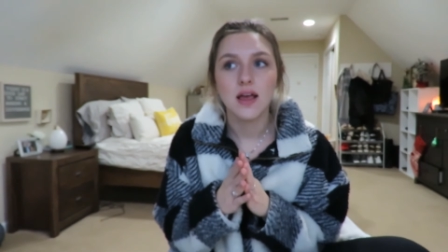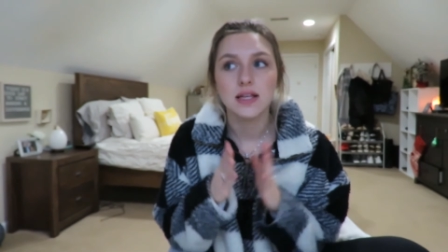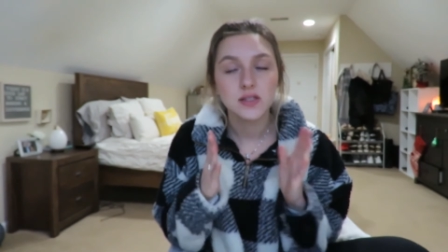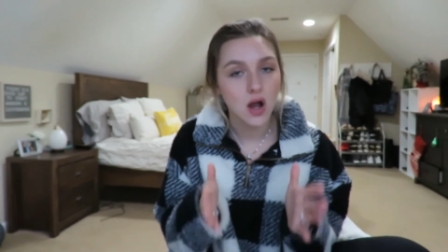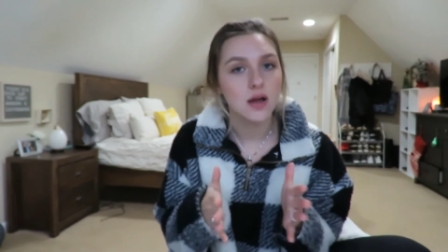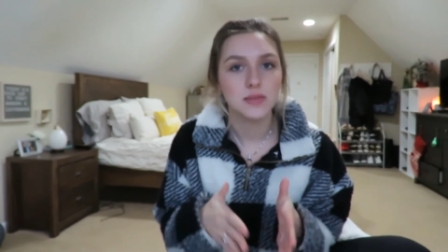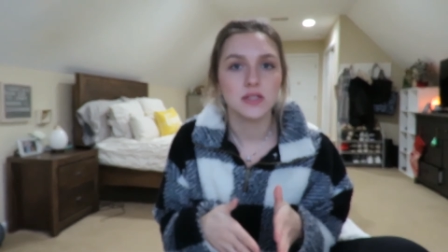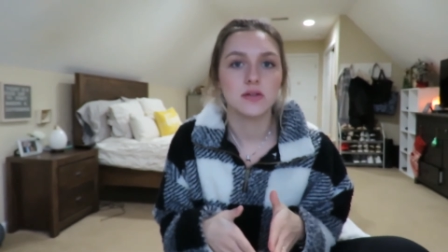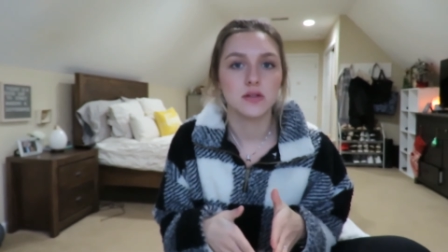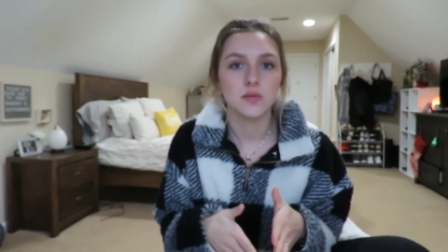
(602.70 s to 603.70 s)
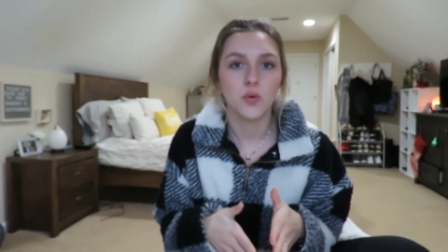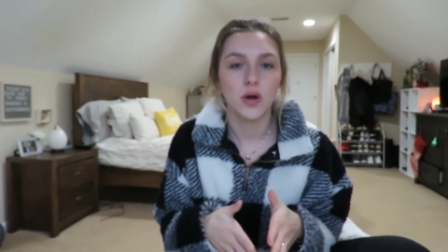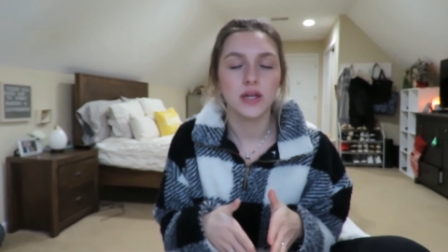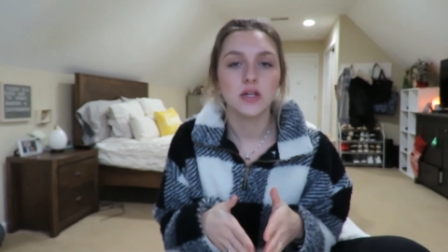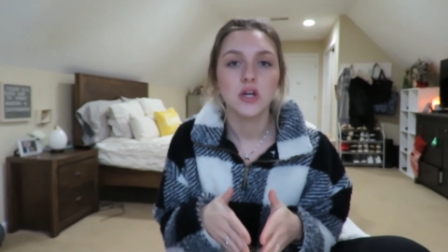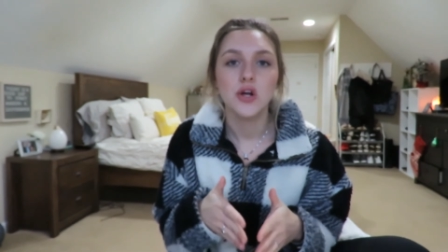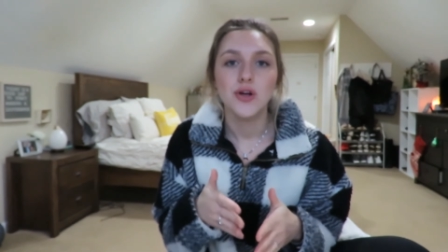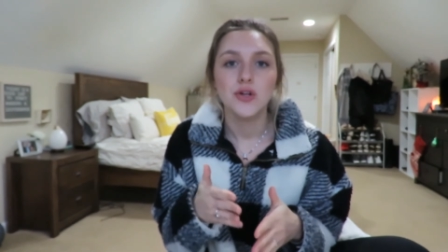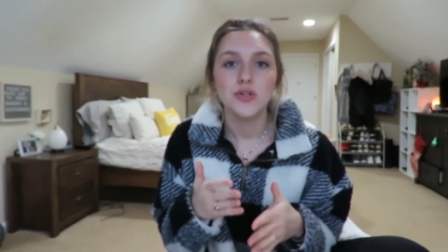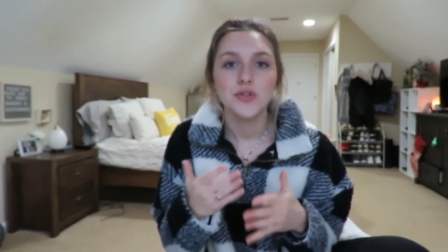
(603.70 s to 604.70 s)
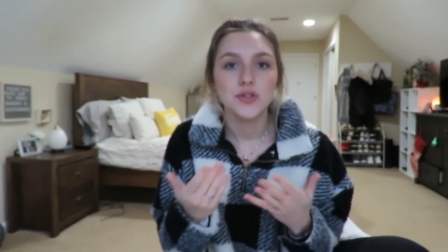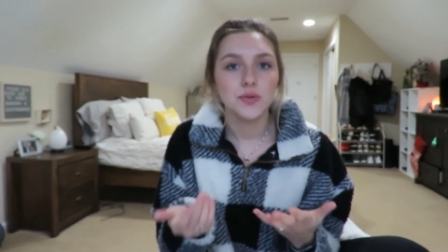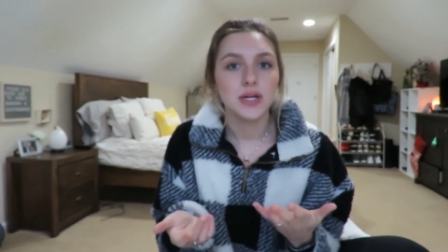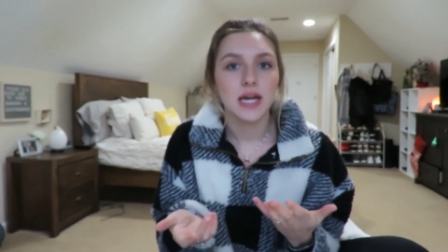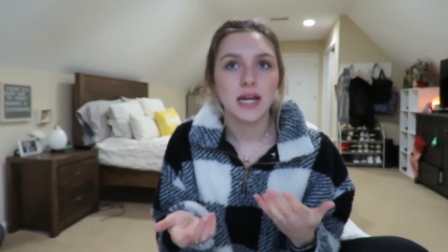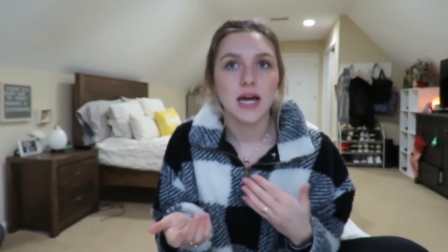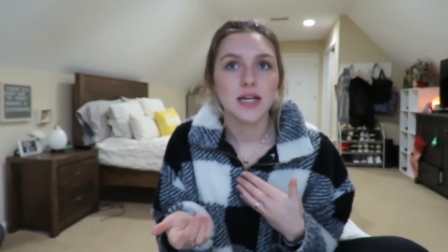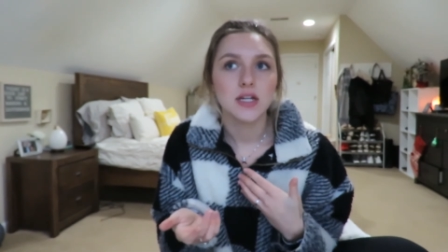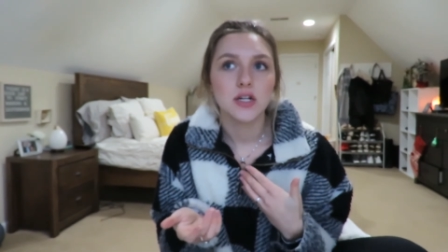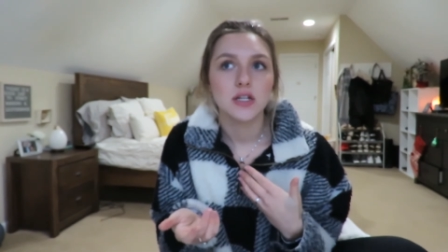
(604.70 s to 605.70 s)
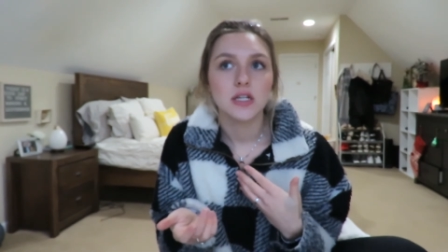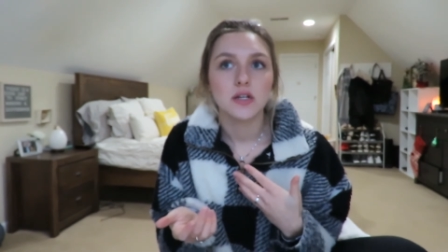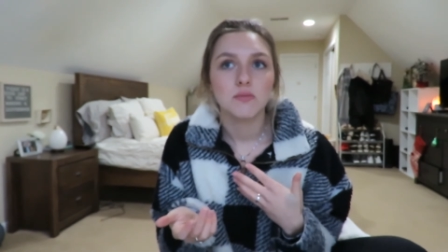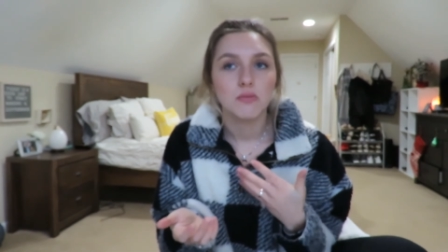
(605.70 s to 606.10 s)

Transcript: it's gotten me to this point. So again, I could